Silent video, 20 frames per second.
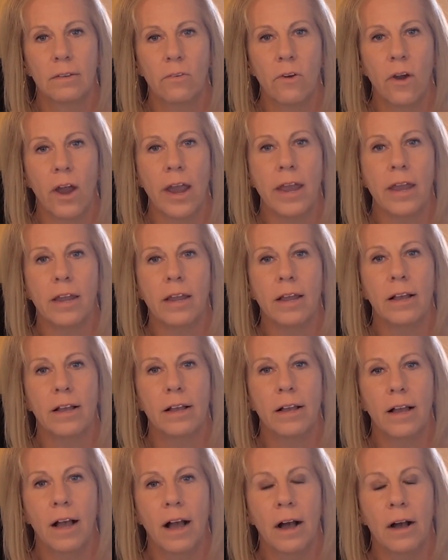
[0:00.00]
right?
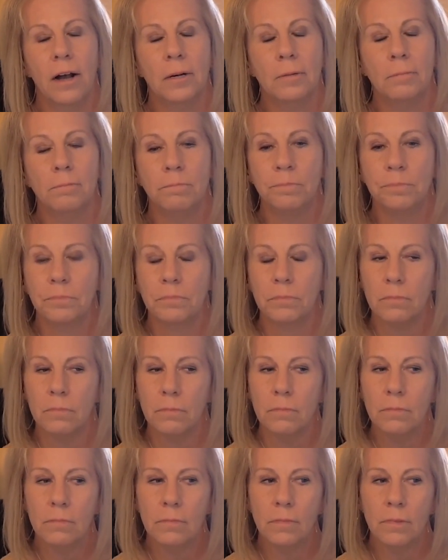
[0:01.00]
Um,
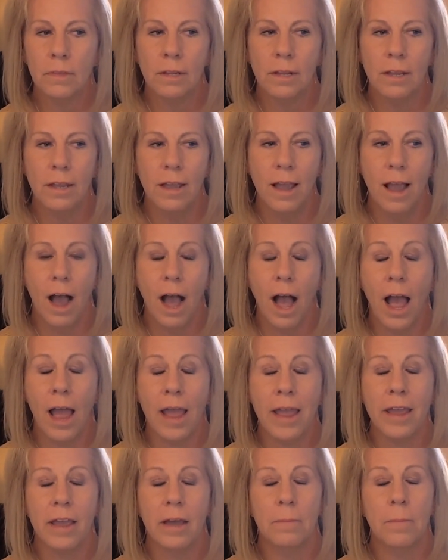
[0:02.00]

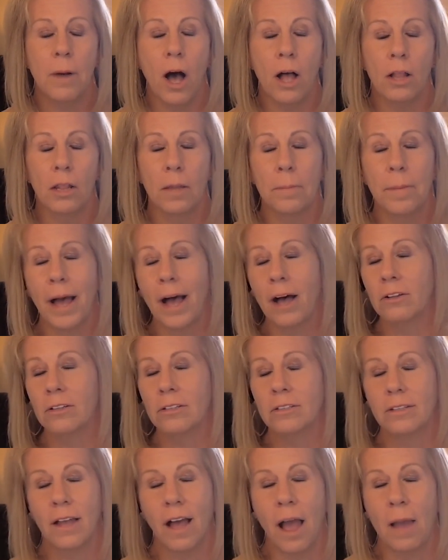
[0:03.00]
I'm
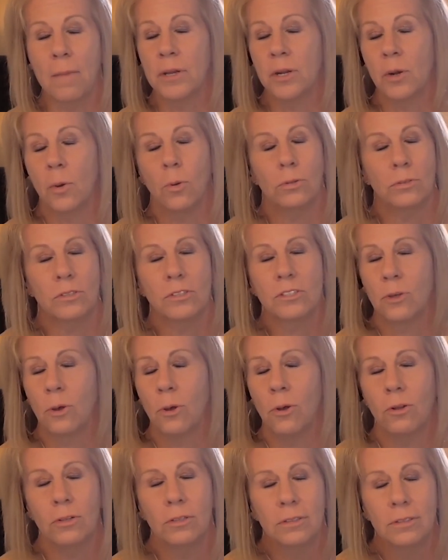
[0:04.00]
an old
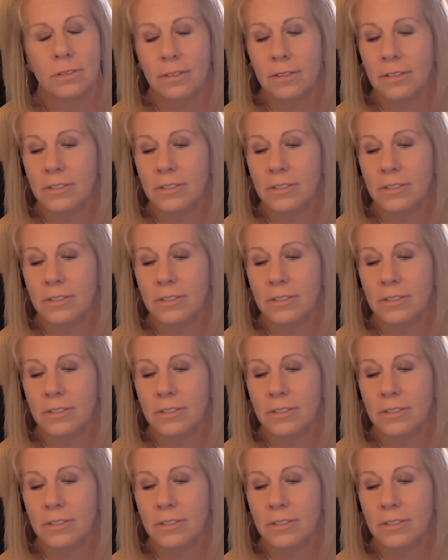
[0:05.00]
soul,